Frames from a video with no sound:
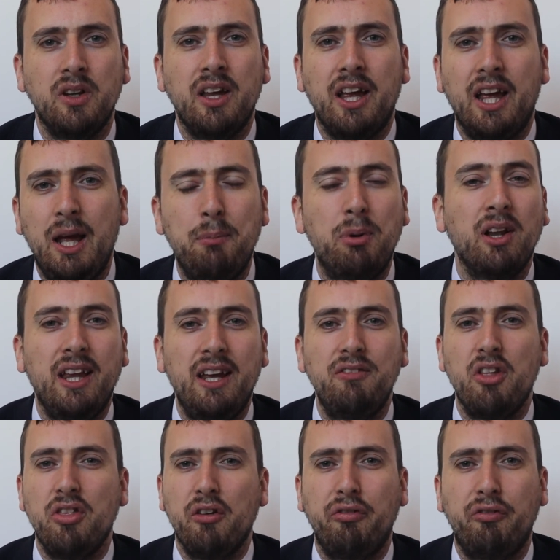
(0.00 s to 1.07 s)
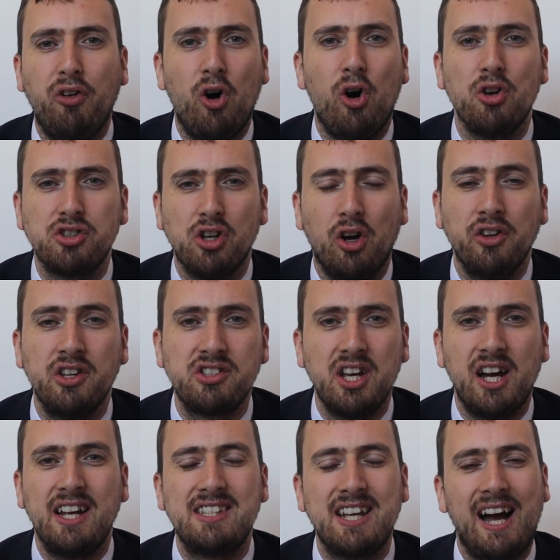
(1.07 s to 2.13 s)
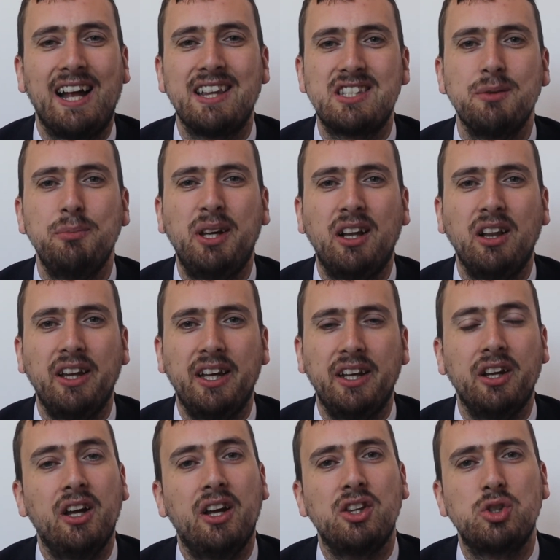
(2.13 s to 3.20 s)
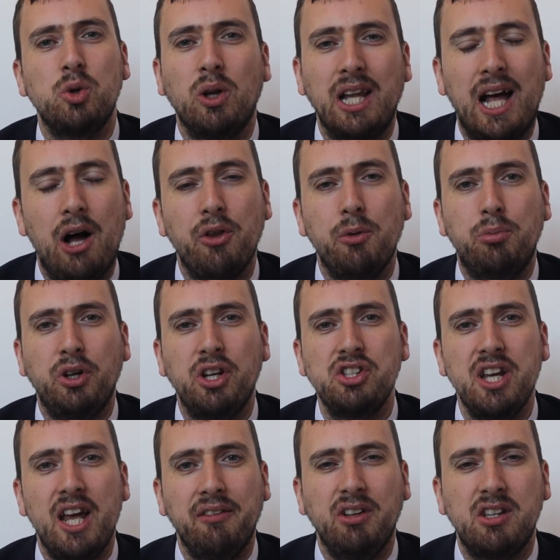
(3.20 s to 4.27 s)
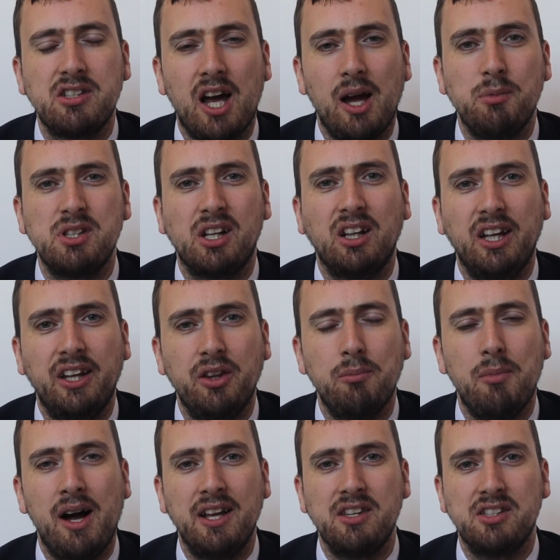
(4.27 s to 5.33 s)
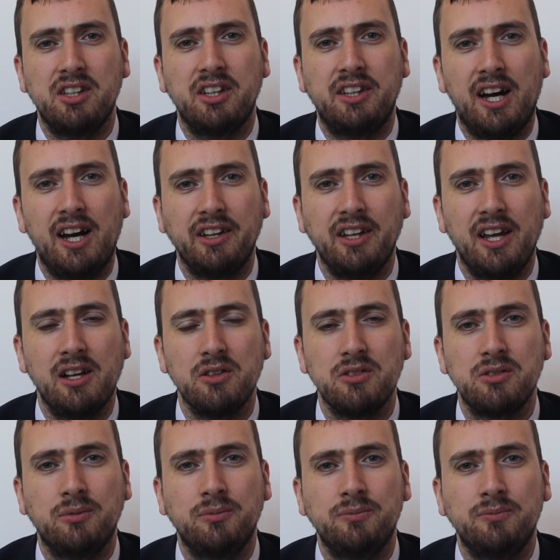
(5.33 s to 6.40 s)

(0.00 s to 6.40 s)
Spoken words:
He believed that the forts on the sides had to be cleared to allow the British Navy time to clear the mines in the Dardanelles.